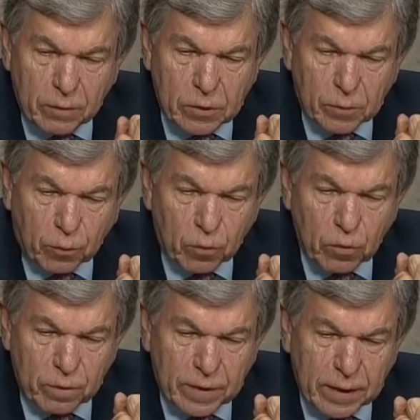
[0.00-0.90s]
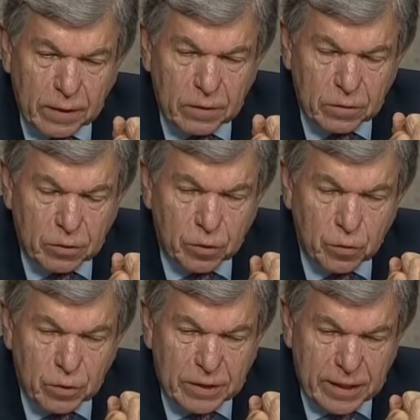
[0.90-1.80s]
It was approved at
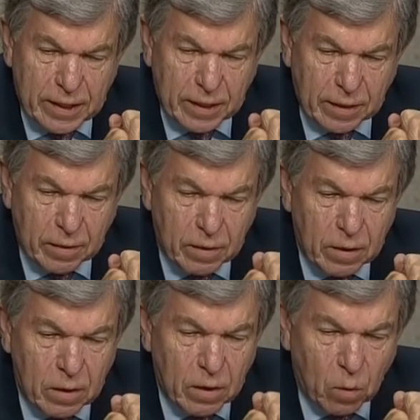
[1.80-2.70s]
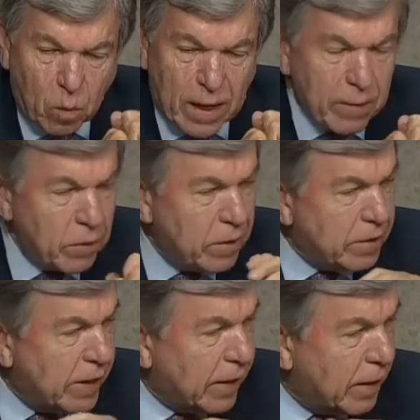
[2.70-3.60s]
2:10. Why would
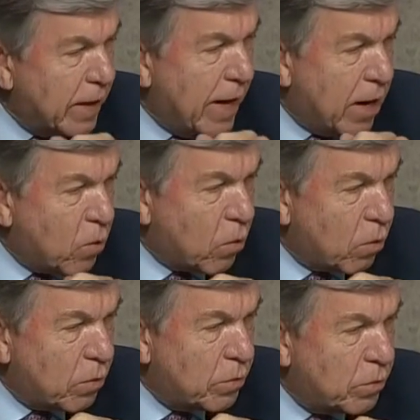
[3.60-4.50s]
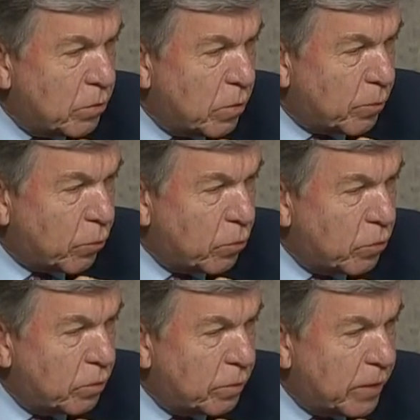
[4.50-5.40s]
it take an hour to
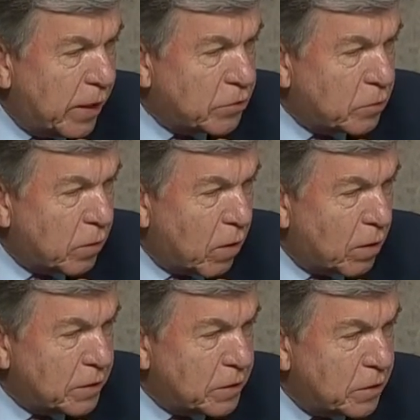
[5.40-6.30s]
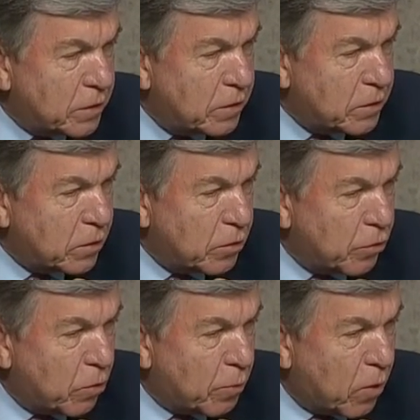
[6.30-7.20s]
approve National Guard assistance on
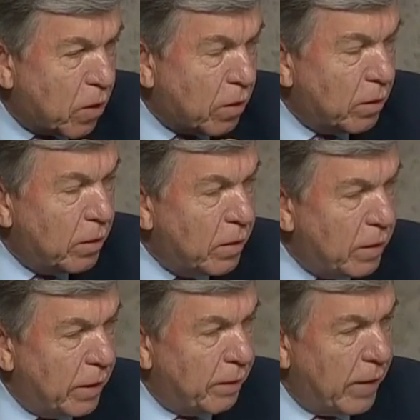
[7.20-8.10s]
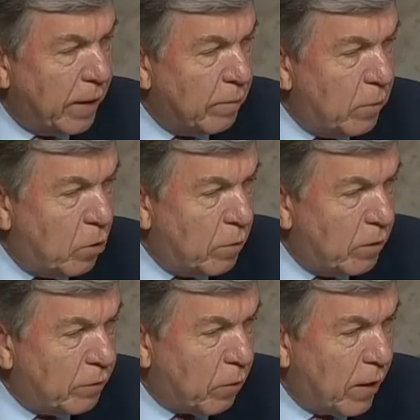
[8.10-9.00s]
your part in that
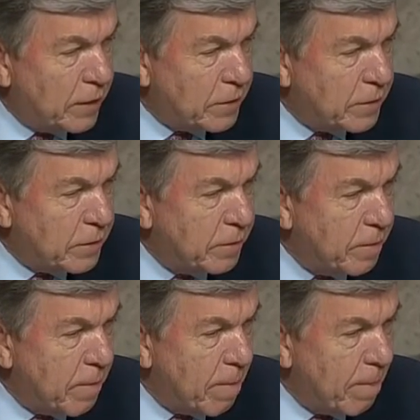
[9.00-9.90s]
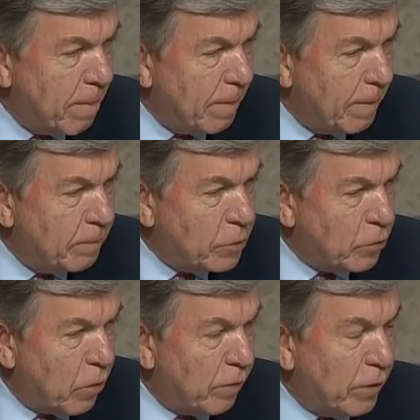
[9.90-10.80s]
moment of crisis?
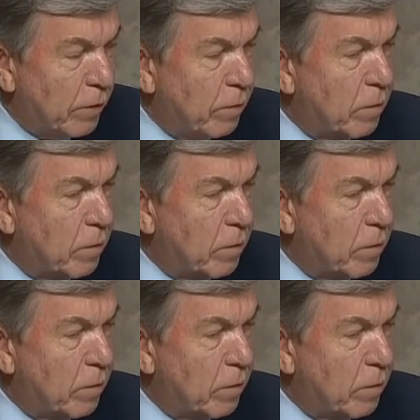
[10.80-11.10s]
Mr. Irving.